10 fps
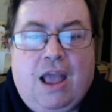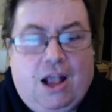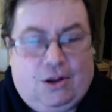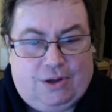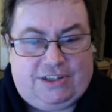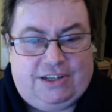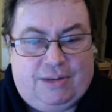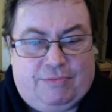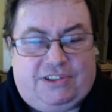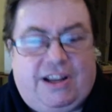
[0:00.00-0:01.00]
Question
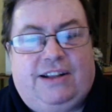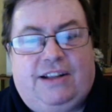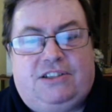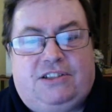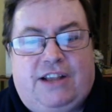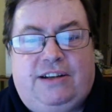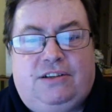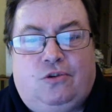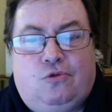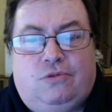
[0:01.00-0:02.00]
number ten. There's ten
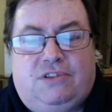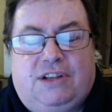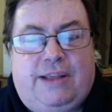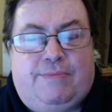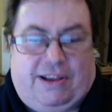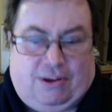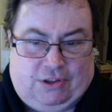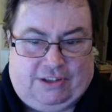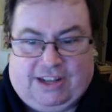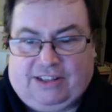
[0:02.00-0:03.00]
lords leaping on the
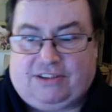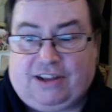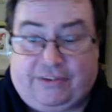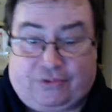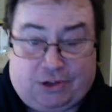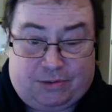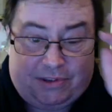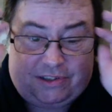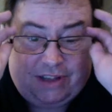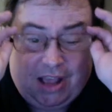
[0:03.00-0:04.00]
tenth day of
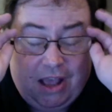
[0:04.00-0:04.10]
Christmas.